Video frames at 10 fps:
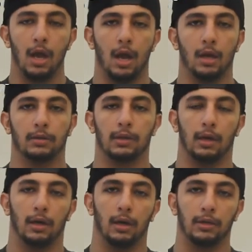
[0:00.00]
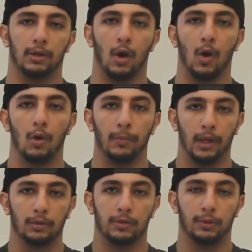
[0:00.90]
it's a whole
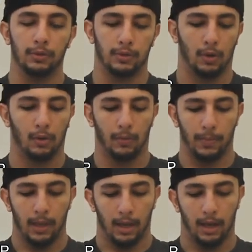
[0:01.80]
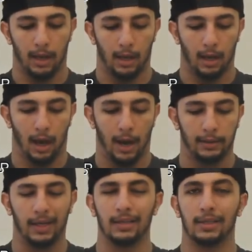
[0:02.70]
milk too. So I
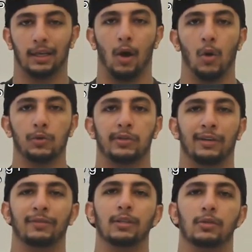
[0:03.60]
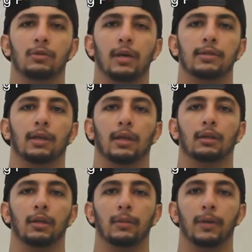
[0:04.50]
didn't take a whole serving too. I take a
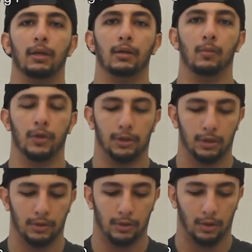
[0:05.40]
little bit, which is